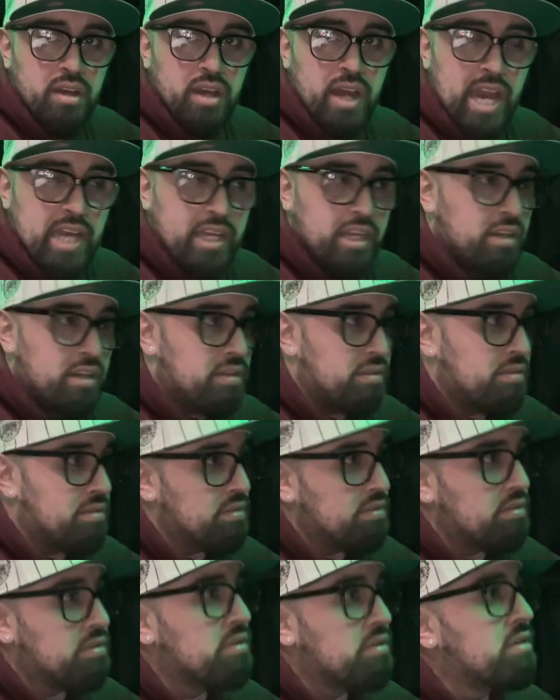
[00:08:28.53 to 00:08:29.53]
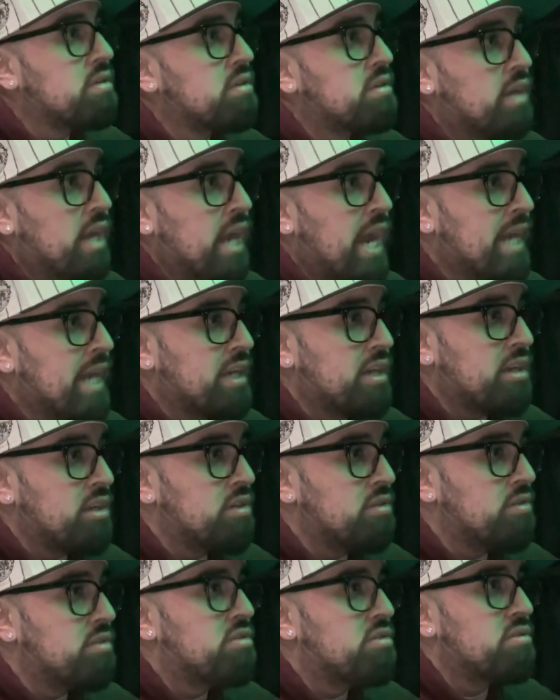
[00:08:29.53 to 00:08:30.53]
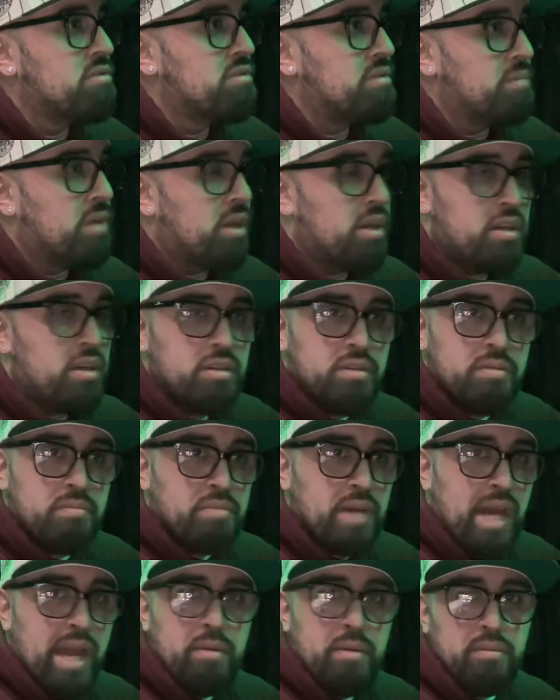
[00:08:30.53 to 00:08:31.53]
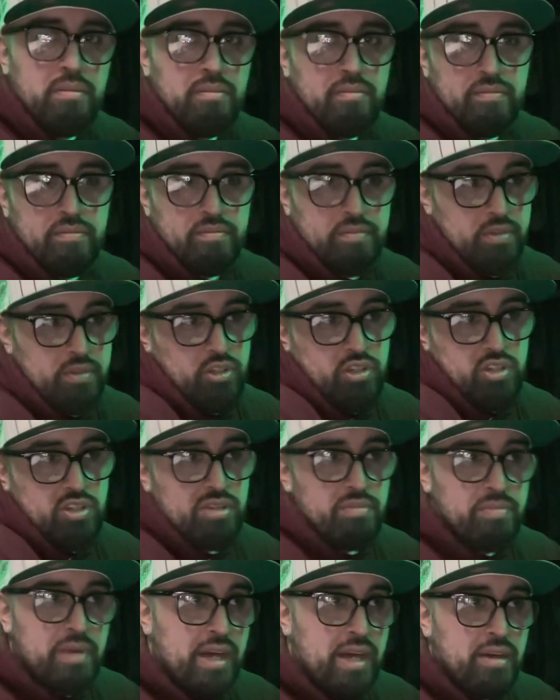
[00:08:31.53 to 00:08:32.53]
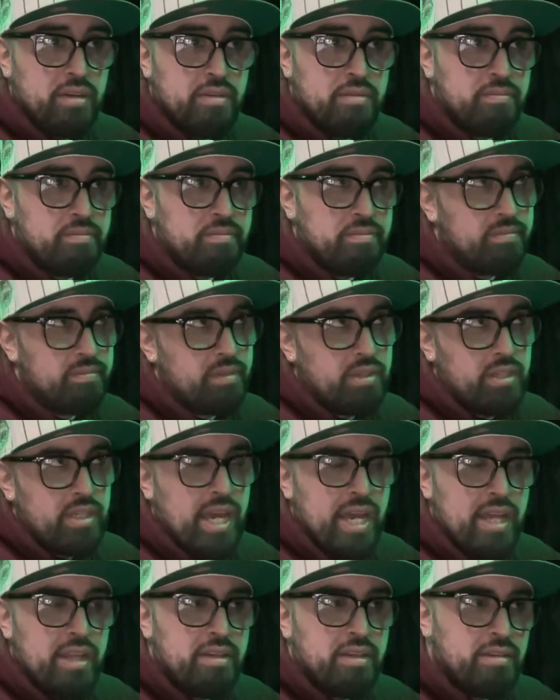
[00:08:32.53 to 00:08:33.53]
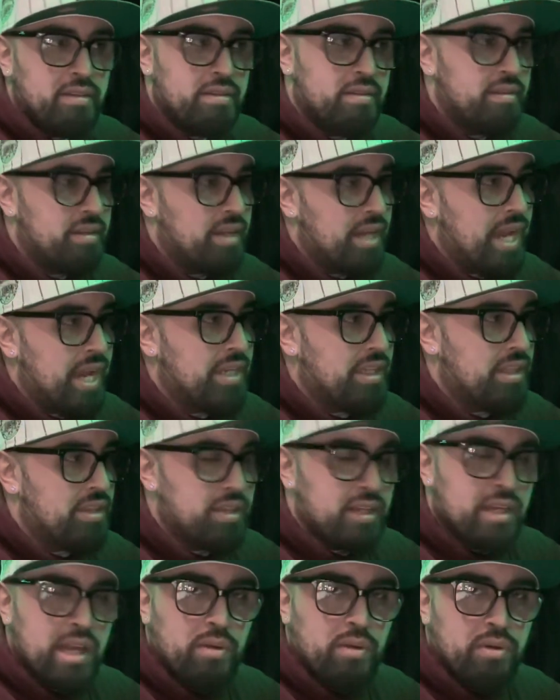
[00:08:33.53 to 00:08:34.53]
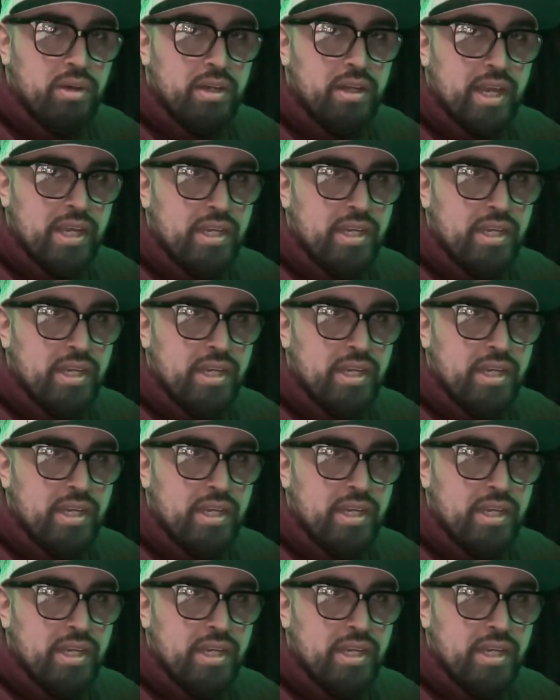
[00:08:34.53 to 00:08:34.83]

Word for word: I can I can go into a mall and buy just about not anything I want.